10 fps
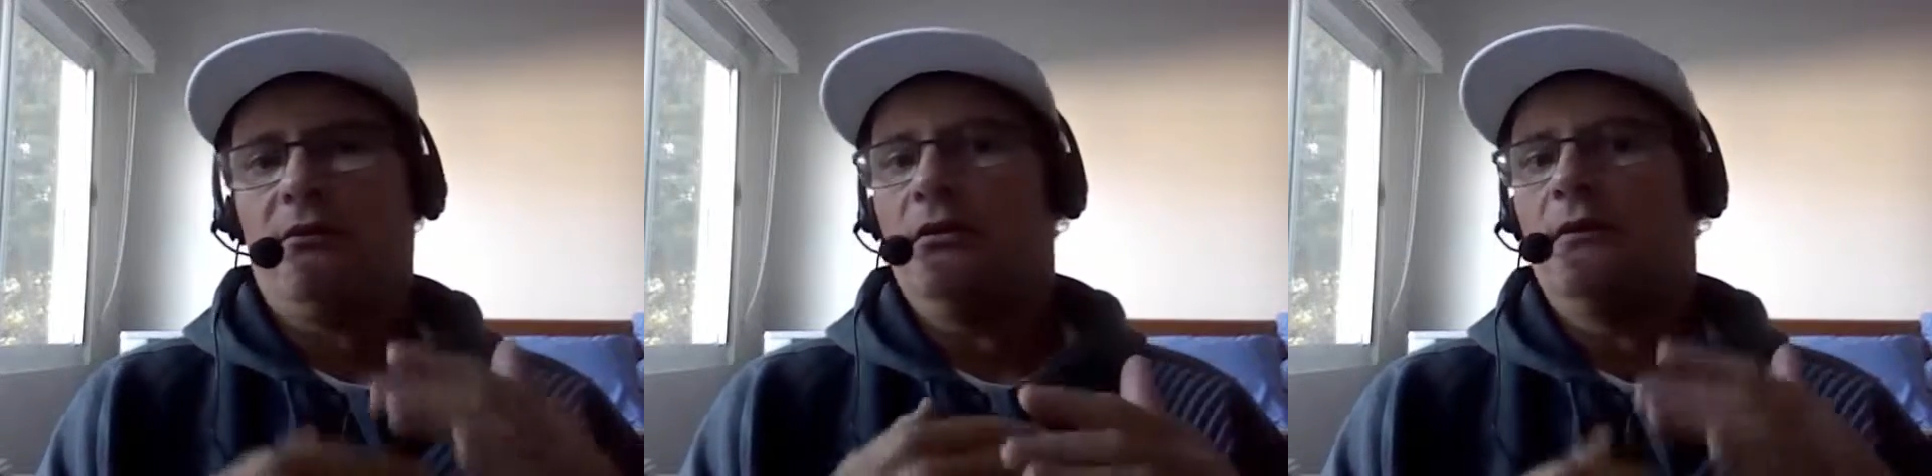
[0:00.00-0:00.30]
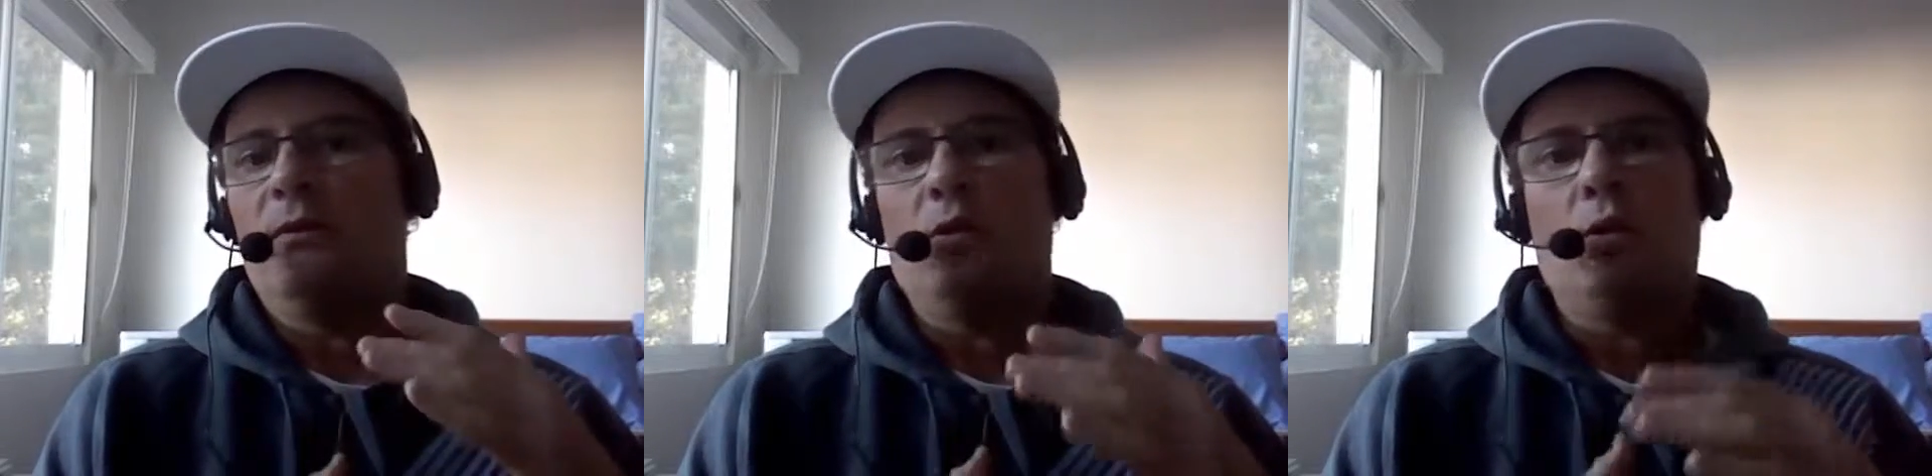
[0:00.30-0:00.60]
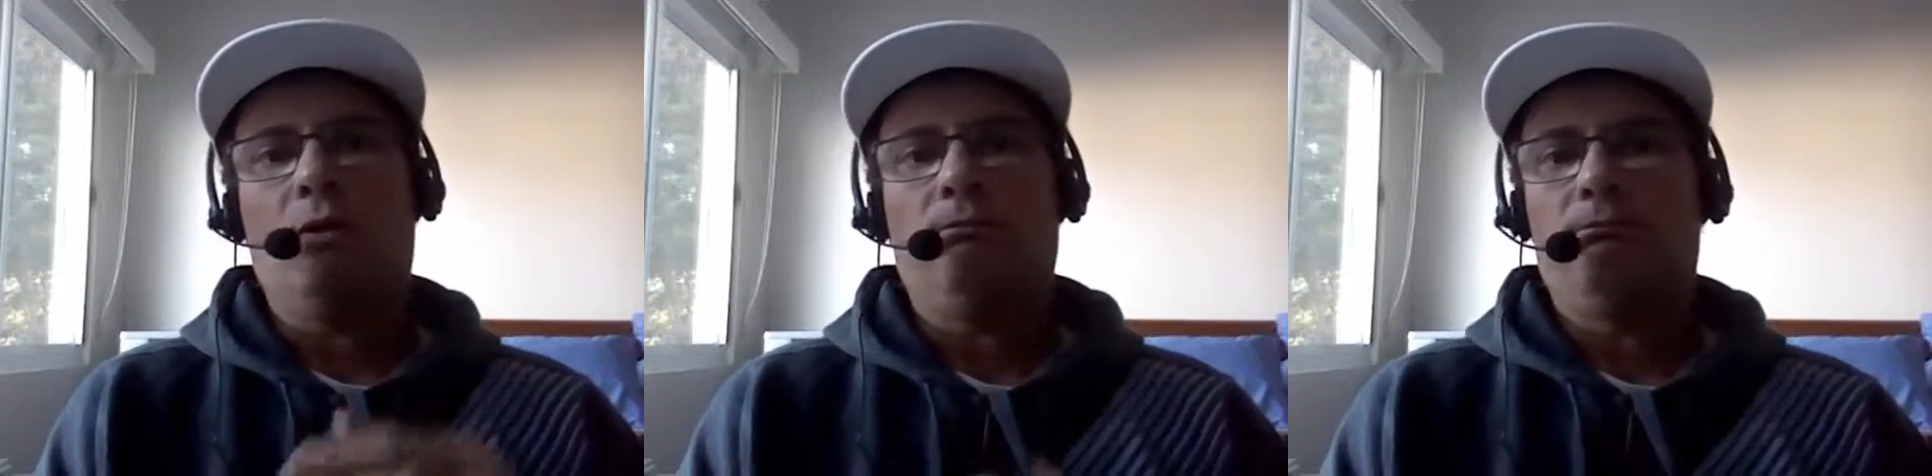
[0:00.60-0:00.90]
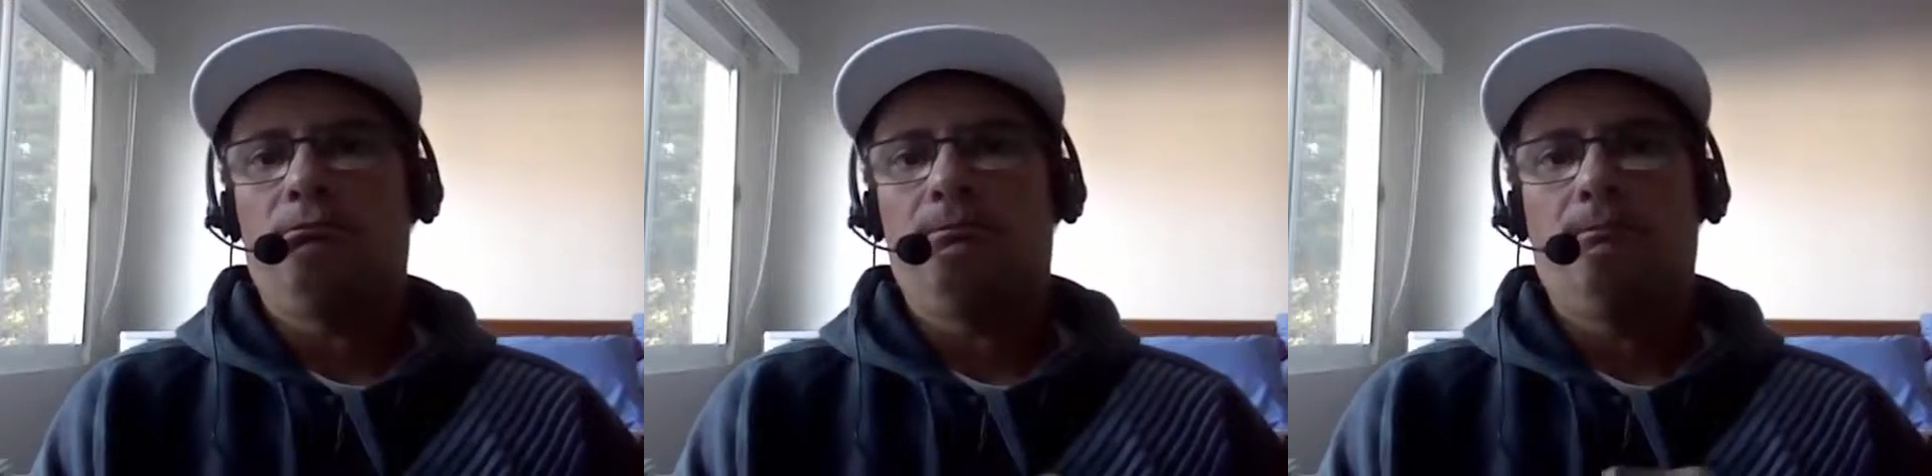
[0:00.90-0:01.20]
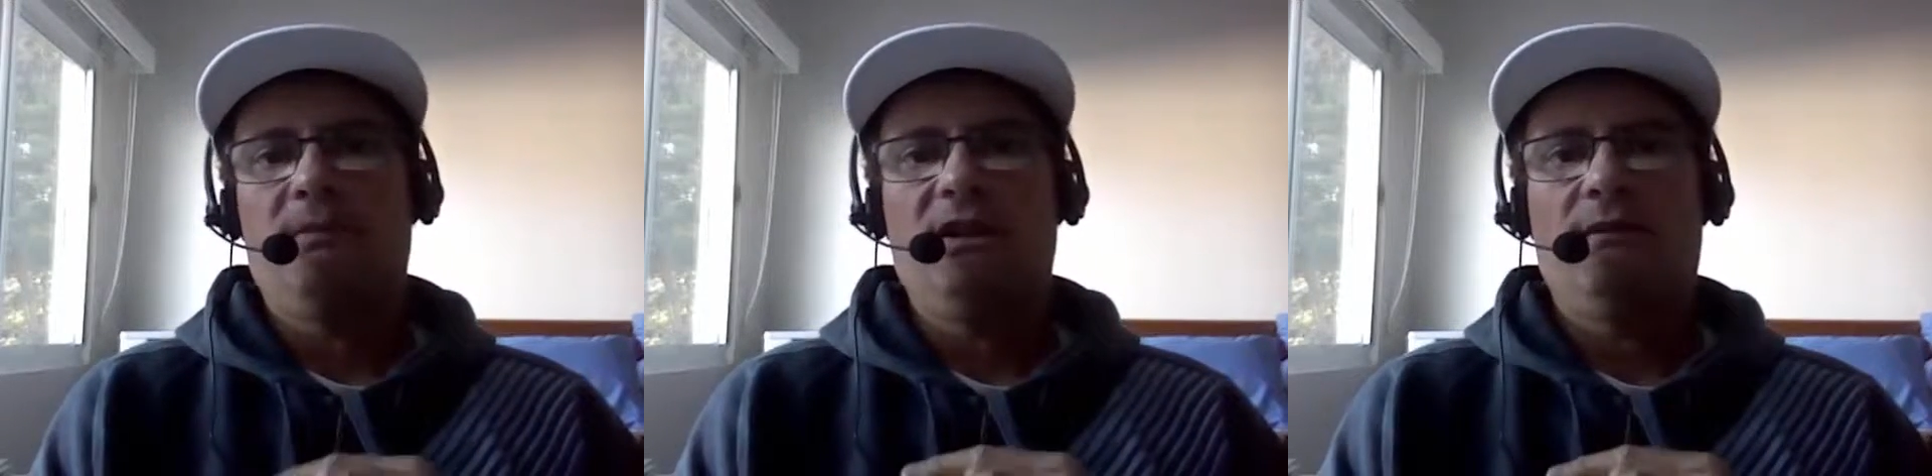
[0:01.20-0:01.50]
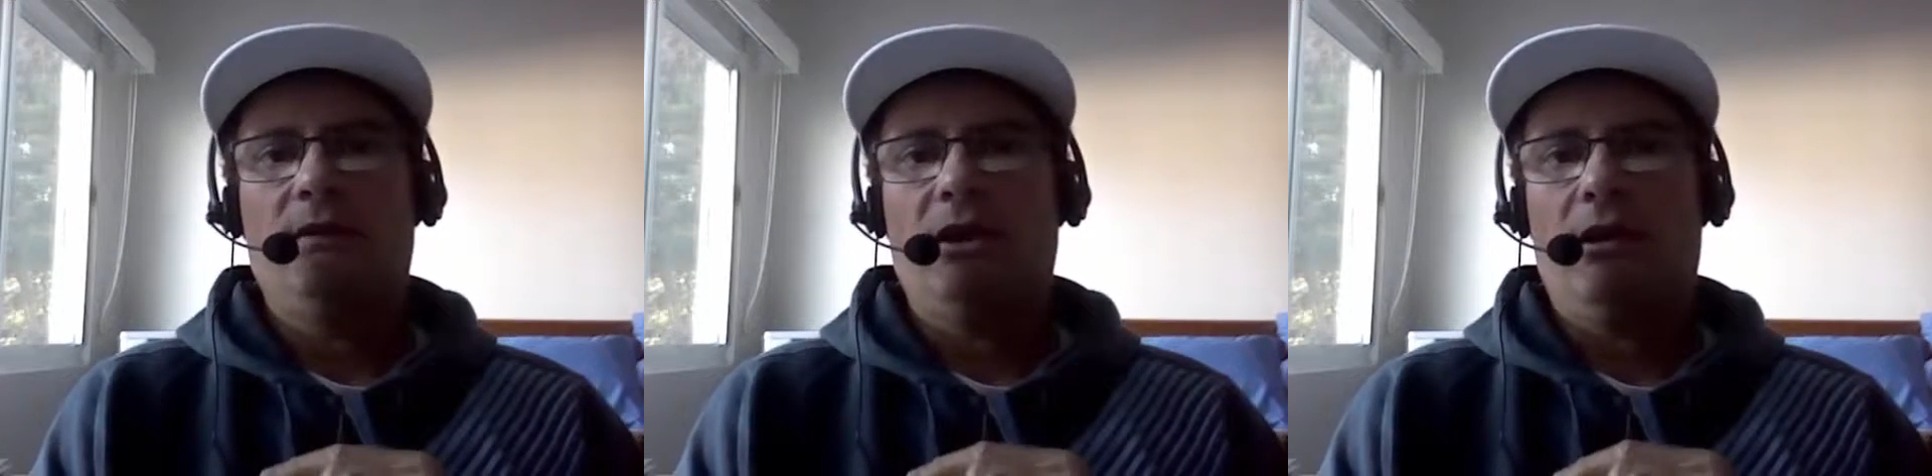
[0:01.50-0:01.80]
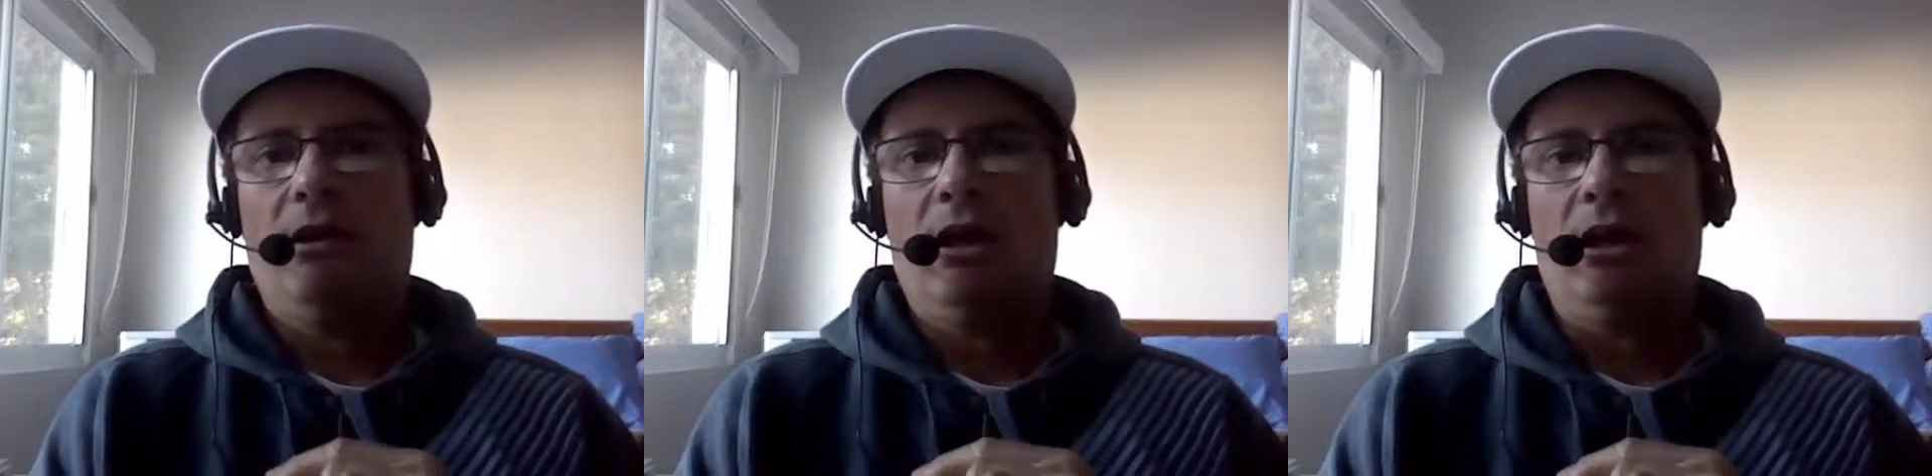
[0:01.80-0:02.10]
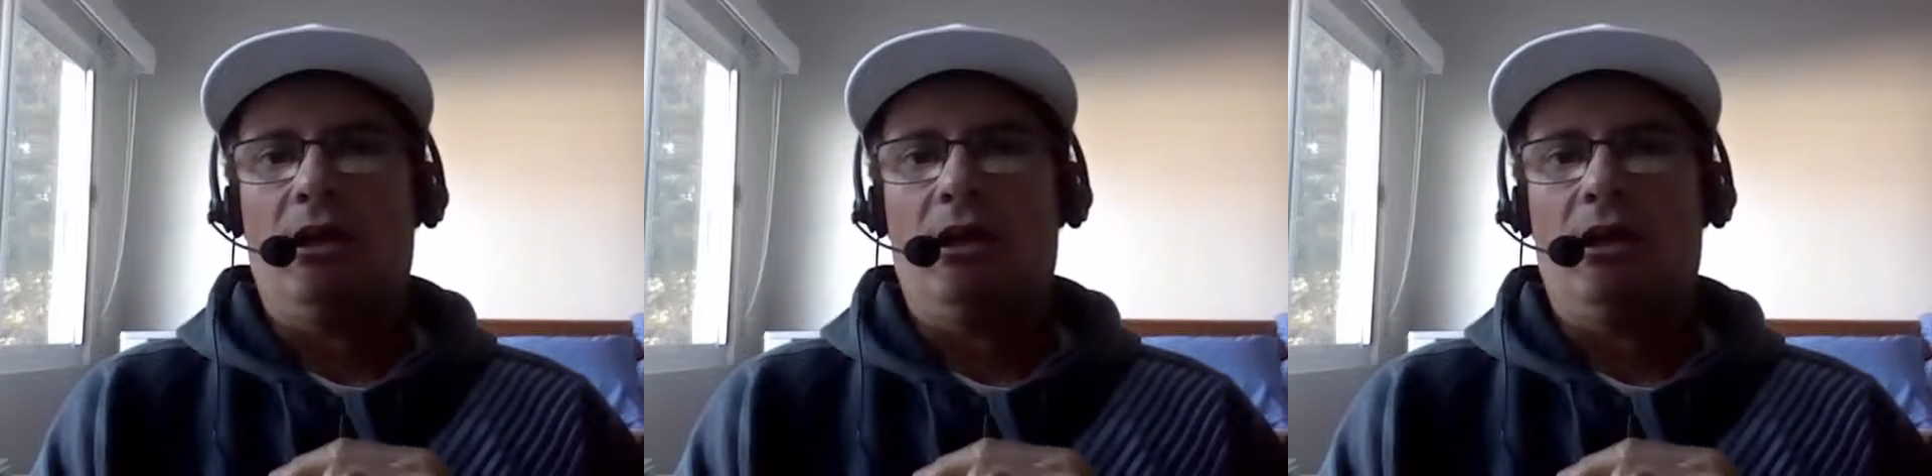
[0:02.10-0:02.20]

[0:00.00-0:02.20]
3 or 4 different